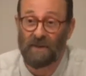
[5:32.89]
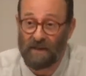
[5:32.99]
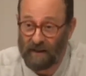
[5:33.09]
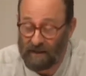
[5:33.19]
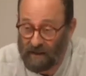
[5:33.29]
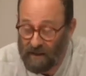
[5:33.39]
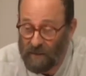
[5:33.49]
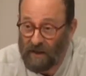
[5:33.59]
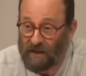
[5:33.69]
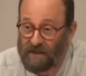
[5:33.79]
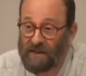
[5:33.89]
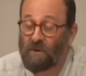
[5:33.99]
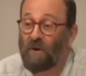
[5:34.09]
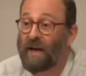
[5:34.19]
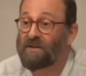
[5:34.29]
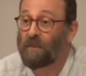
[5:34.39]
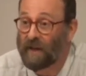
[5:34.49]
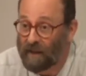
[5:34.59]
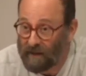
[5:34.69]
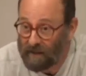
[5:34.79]
he's dead, because this all has
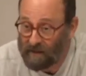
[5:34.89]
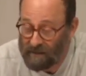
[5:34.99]
meaning.